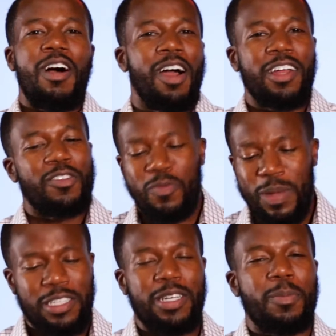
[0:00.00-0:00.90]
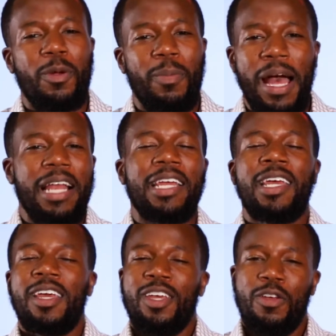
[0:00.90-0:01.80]
hard, you've messed up your body,
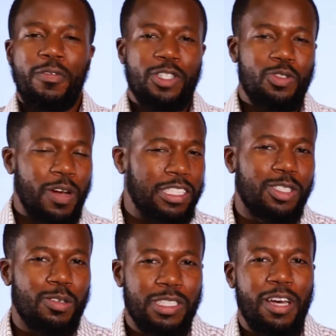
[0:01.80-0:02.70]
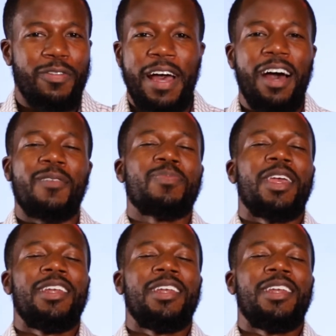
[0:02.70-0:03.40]
you've stressed yourself out,